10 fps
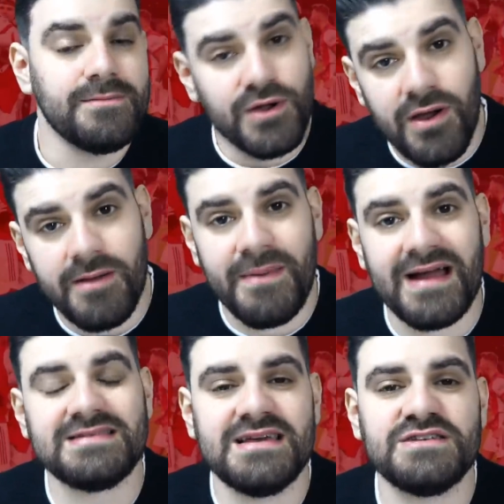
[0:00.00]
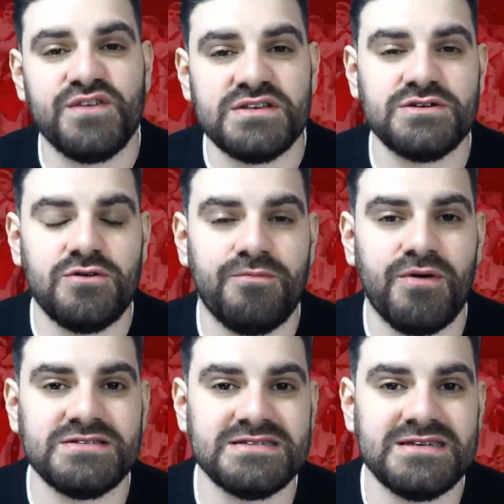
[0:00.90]
But going back to his physical
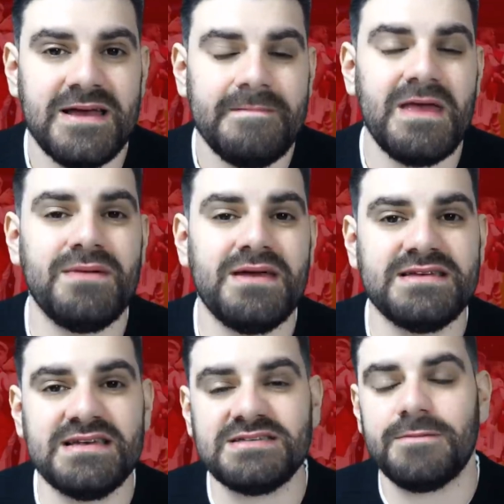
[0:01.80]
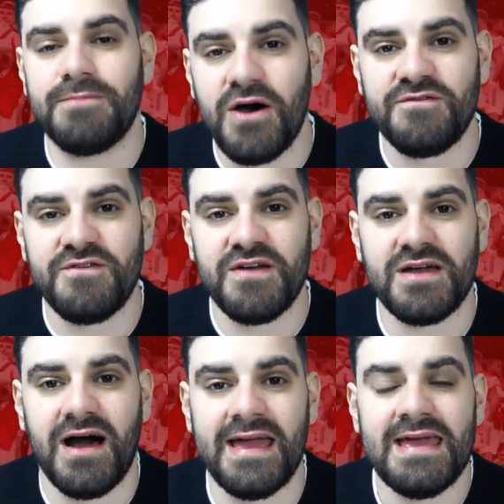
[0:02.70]
presence, it means he's the perfect
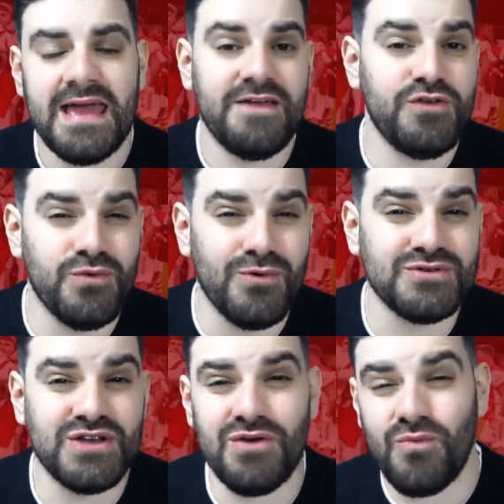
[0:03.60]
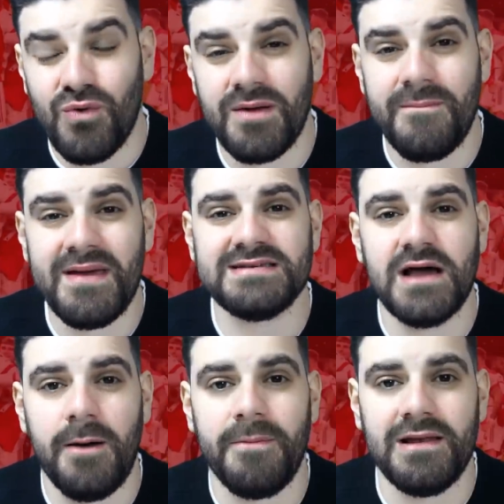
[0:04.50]
guy if you also want to mix it
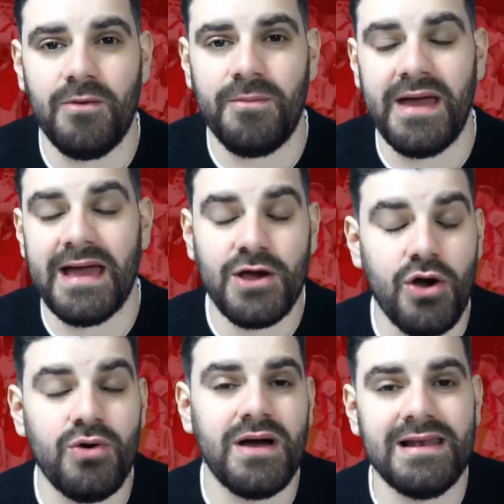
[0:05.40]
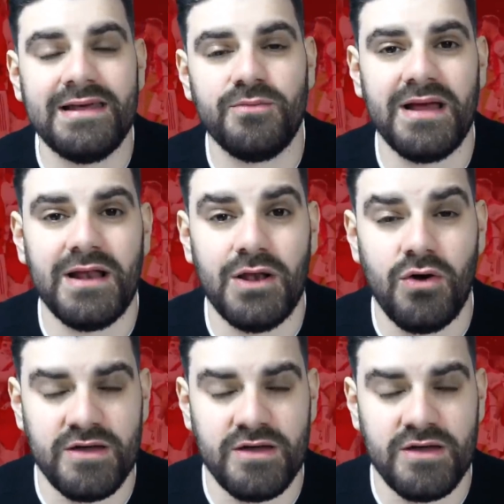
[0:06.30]
up a little bit and go a little bit long.